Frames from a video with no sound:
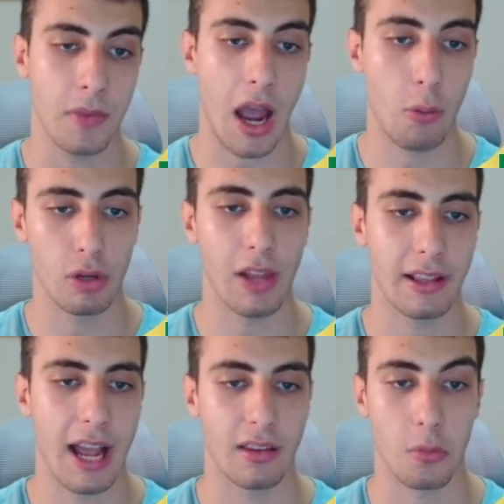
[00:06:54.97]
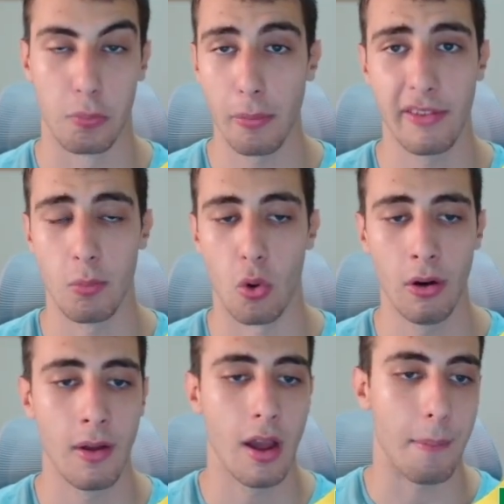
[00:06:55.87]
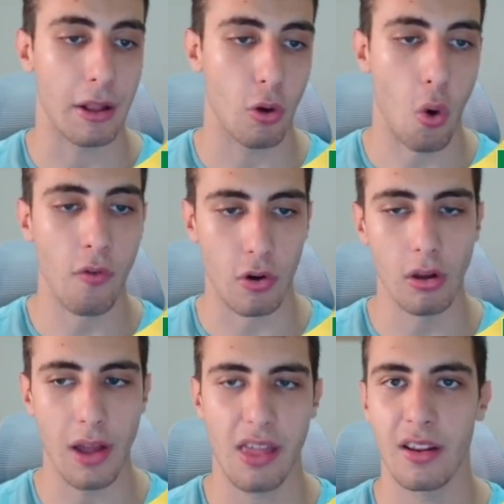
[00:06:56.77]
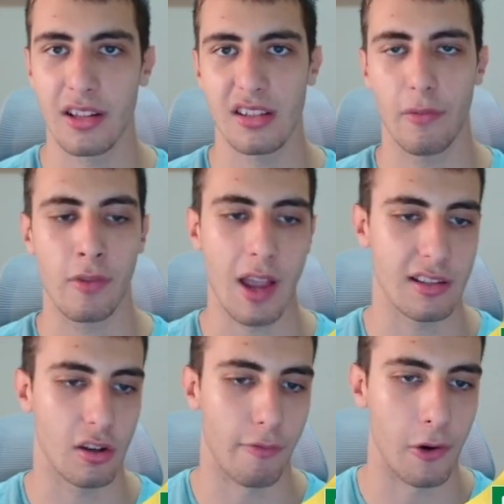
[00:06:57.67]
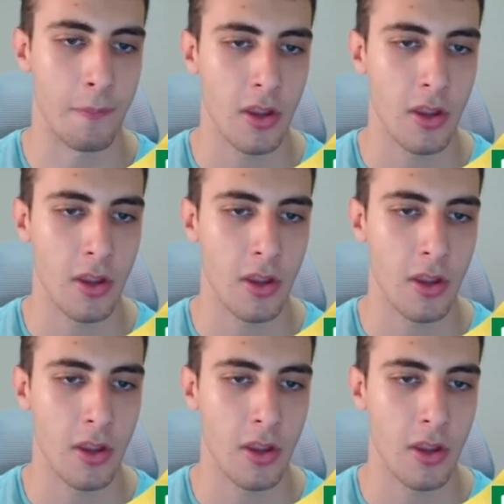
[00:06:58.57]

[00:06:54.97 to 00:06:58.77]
I would have liked that probably even more. But overall, I think this is a fantastic offer.